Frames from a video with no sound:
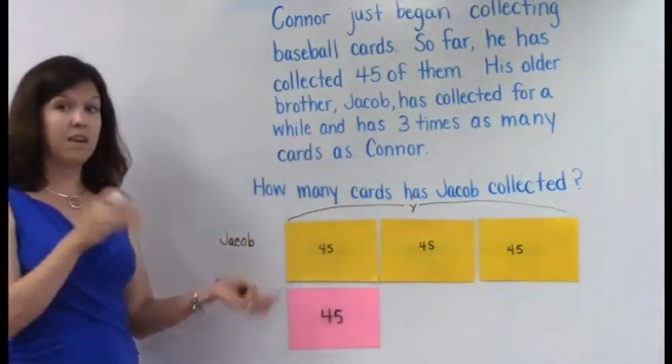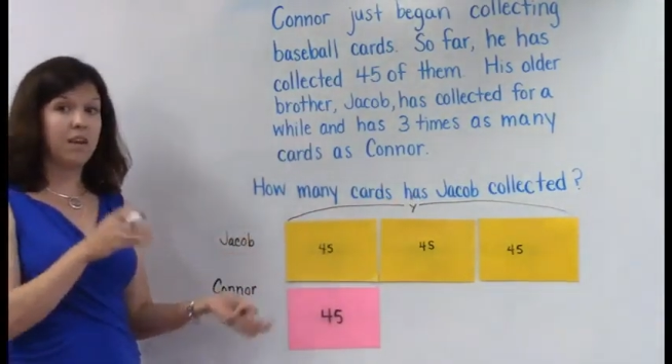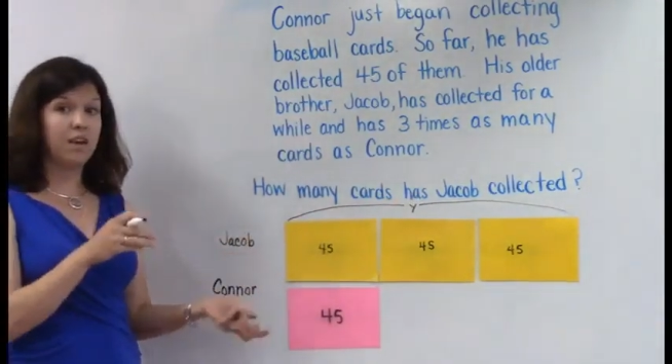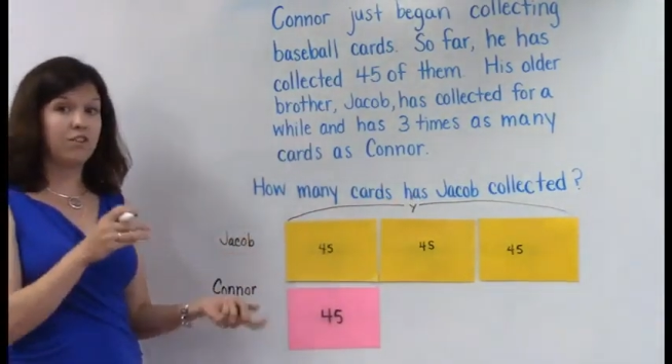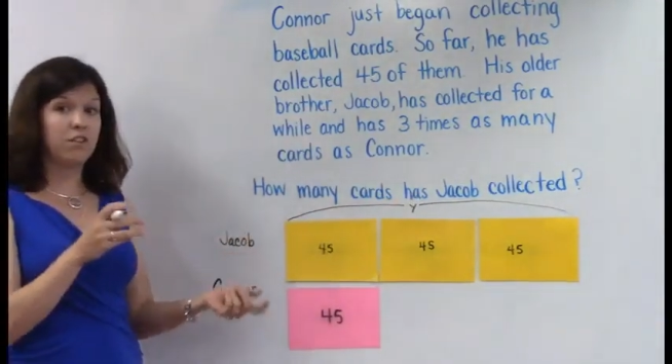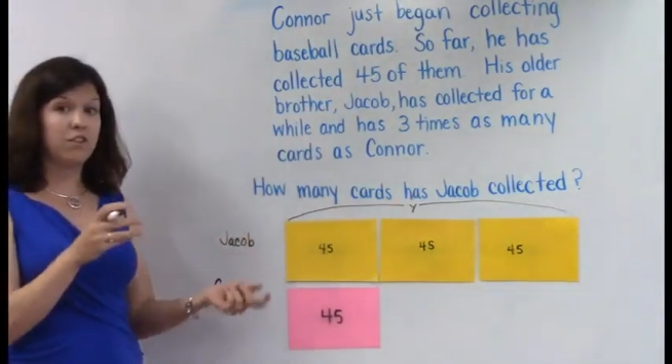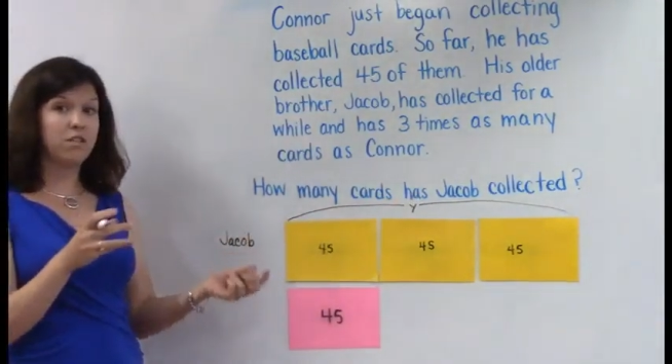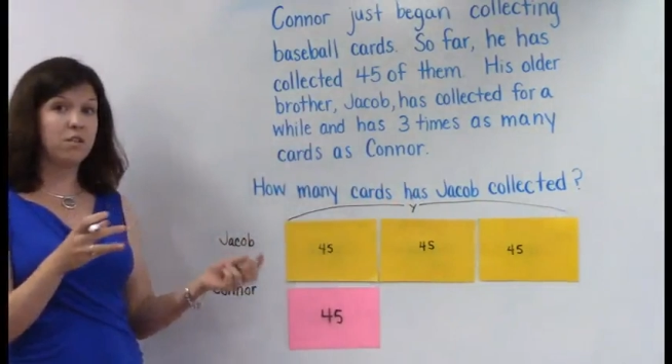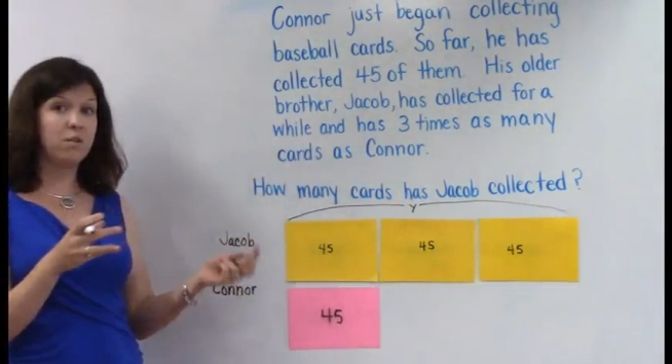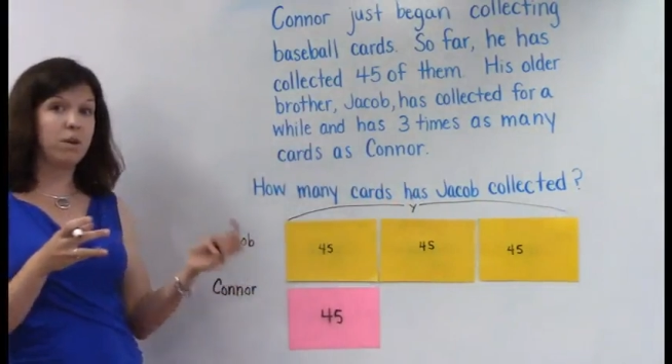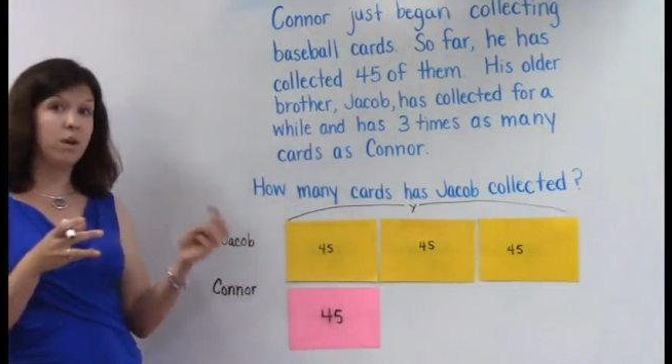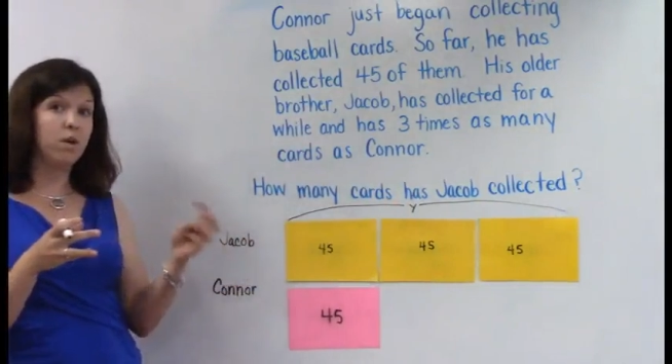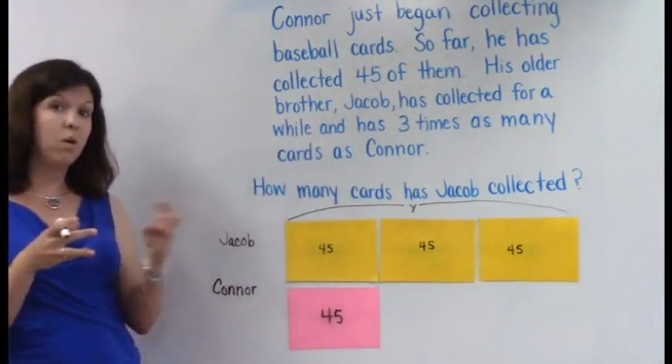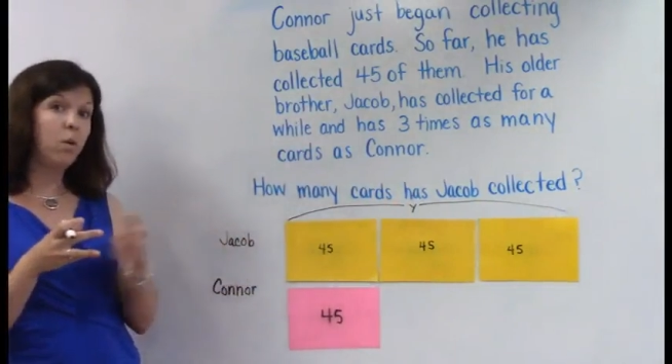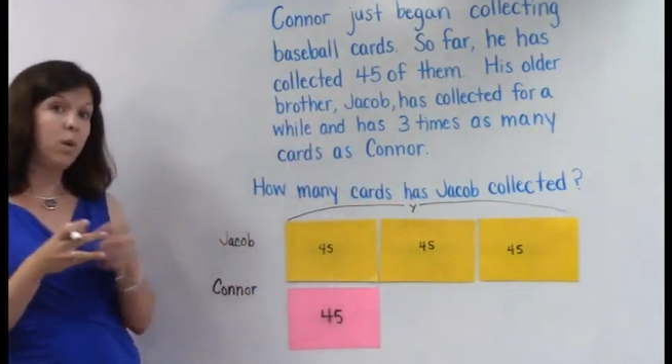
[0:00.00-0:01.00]
connections to
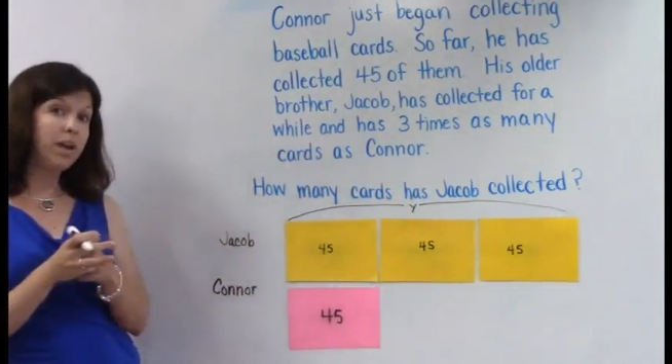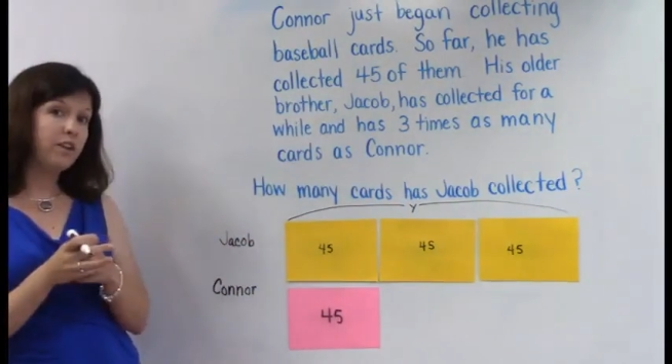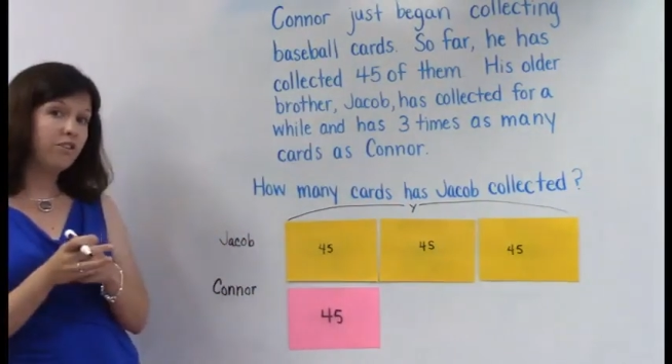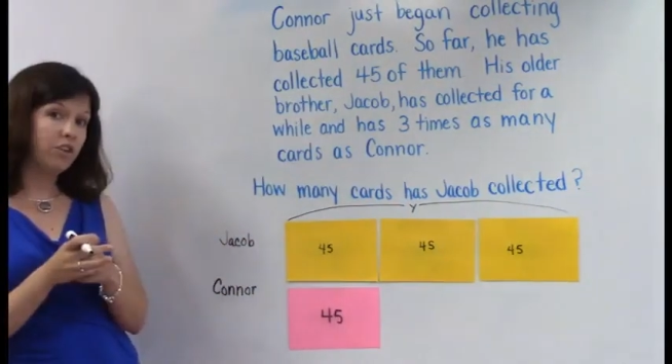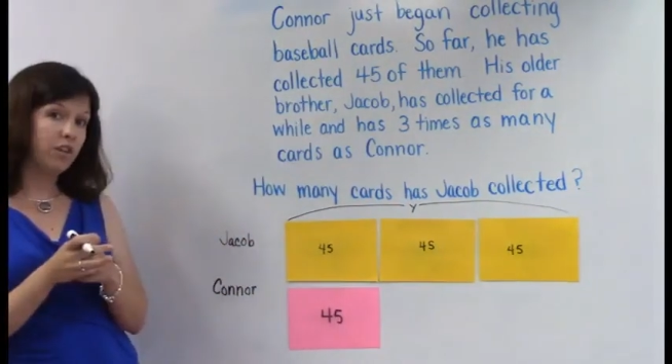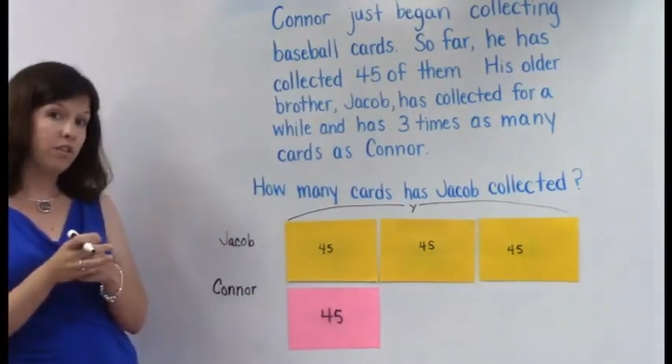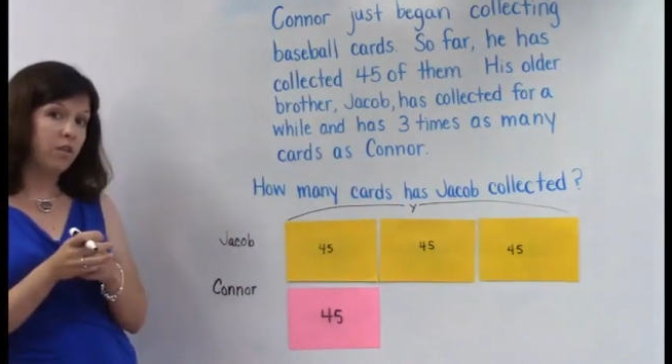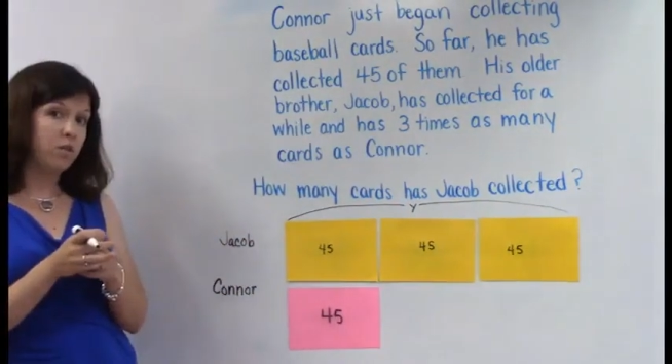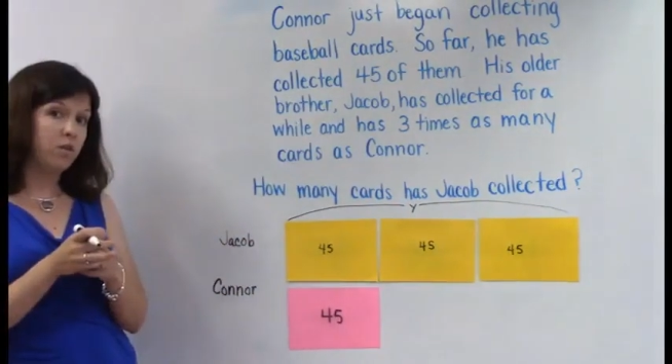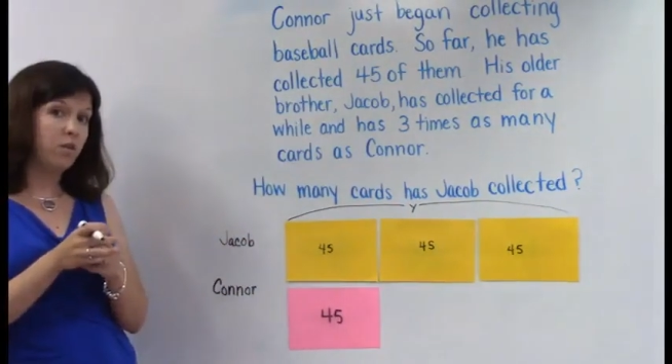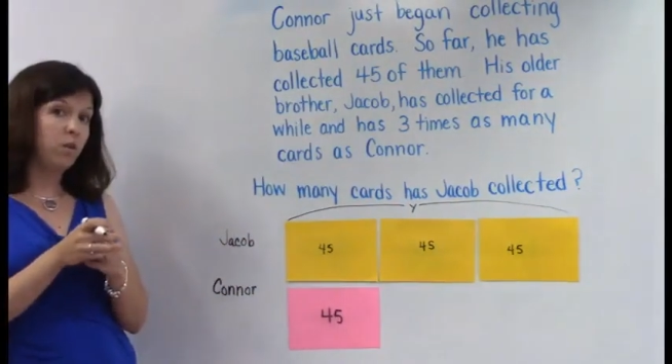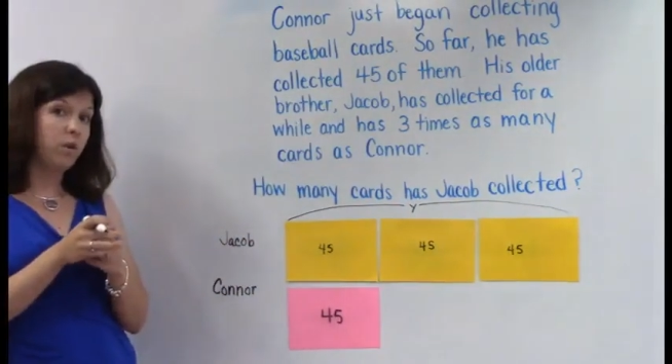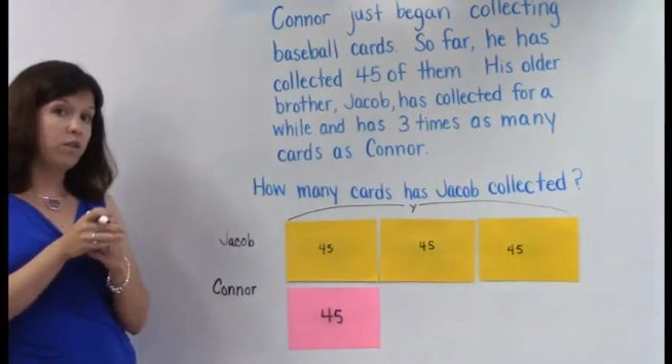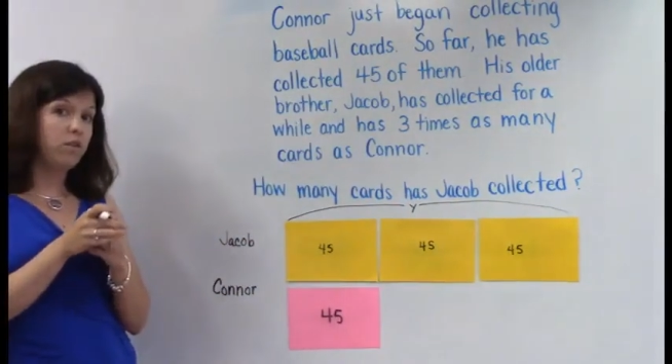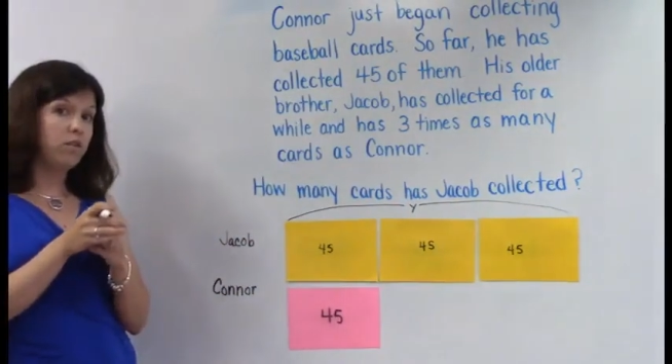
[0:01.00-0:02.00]
an equation that they're
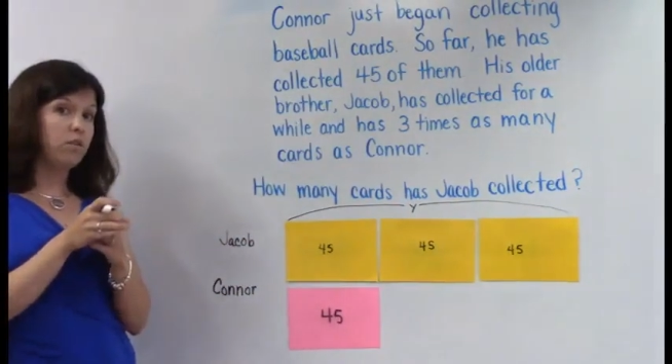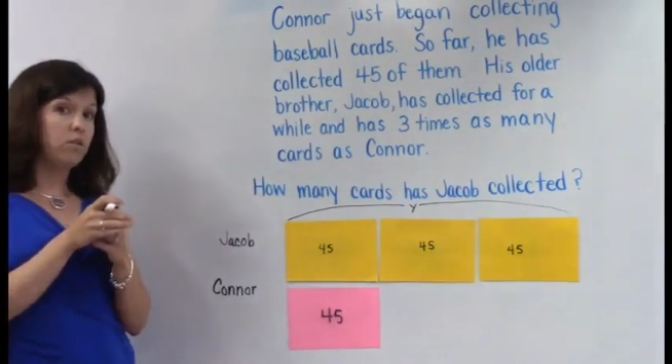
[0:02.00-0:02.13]
going to